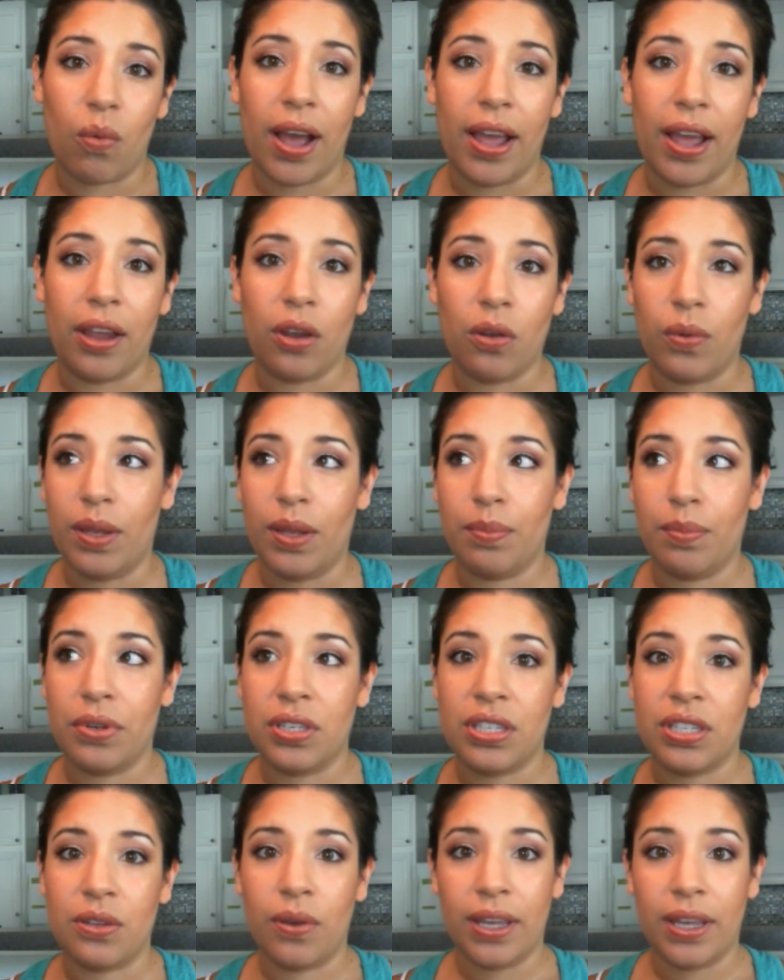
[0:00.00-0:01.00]
why are we
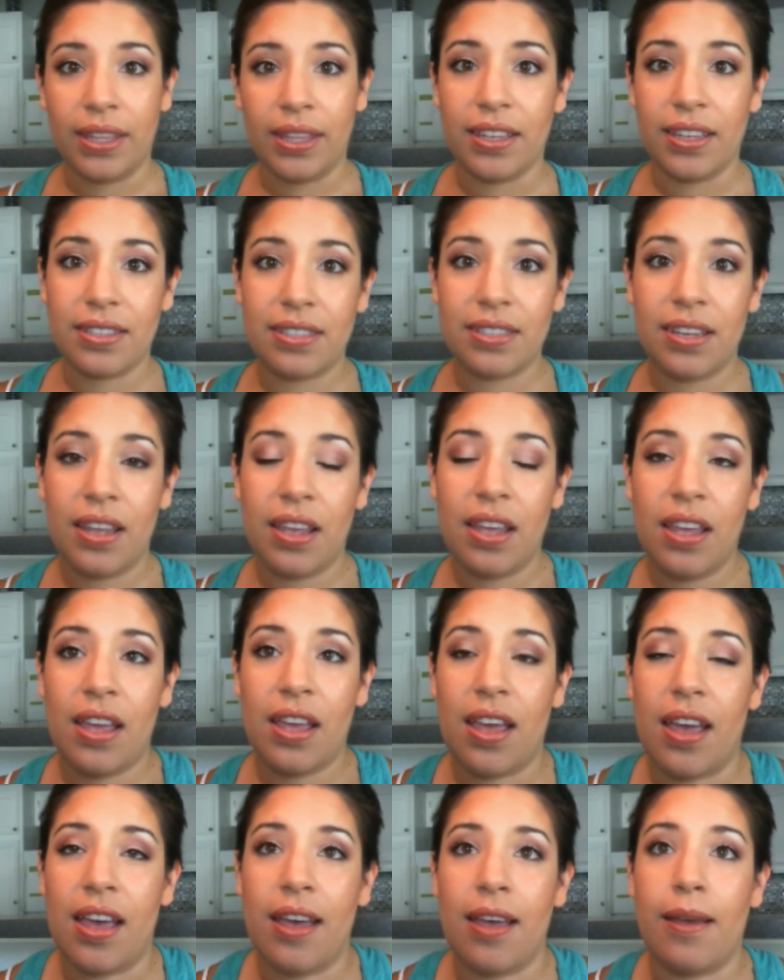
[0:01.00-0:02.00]
pursuing this?
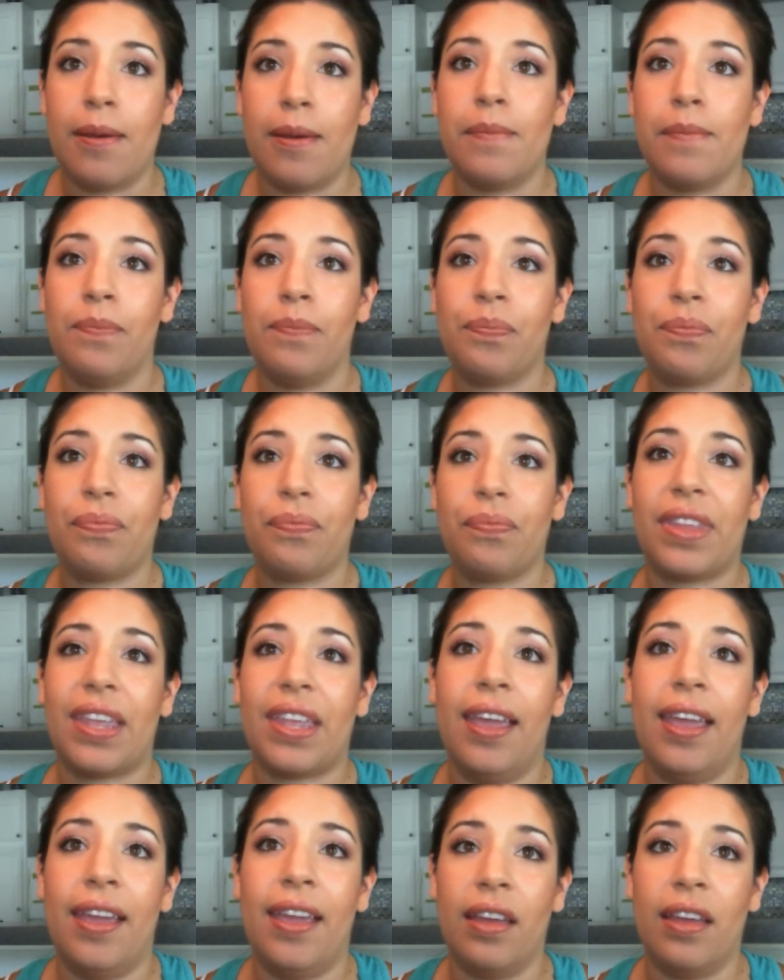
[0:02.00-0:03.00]

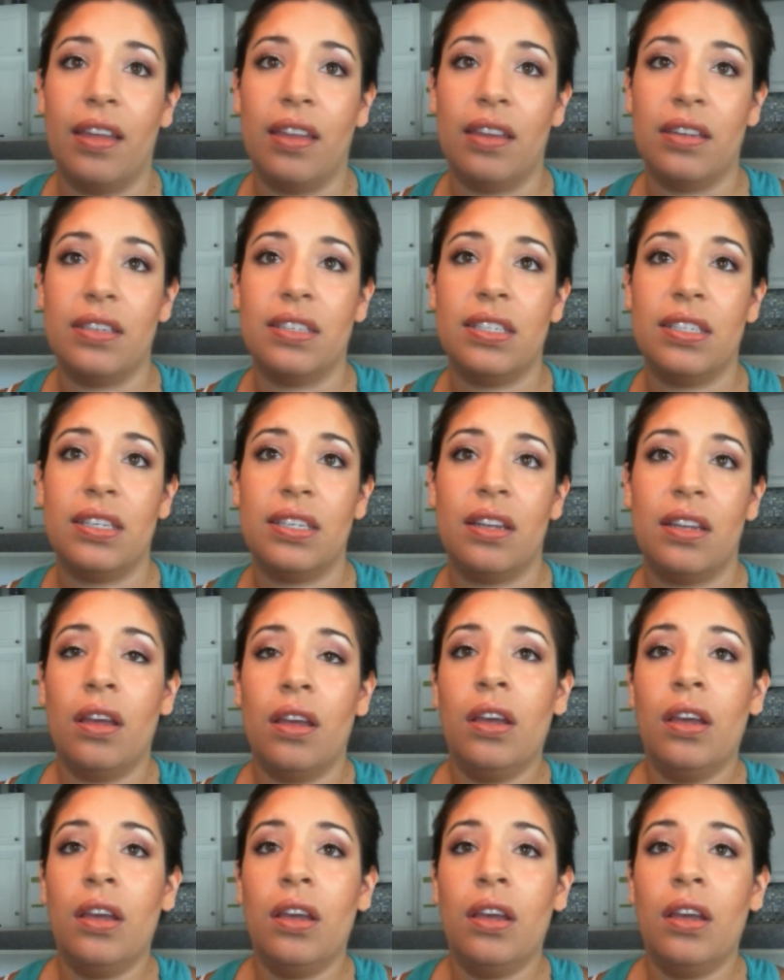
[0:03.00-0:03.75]
And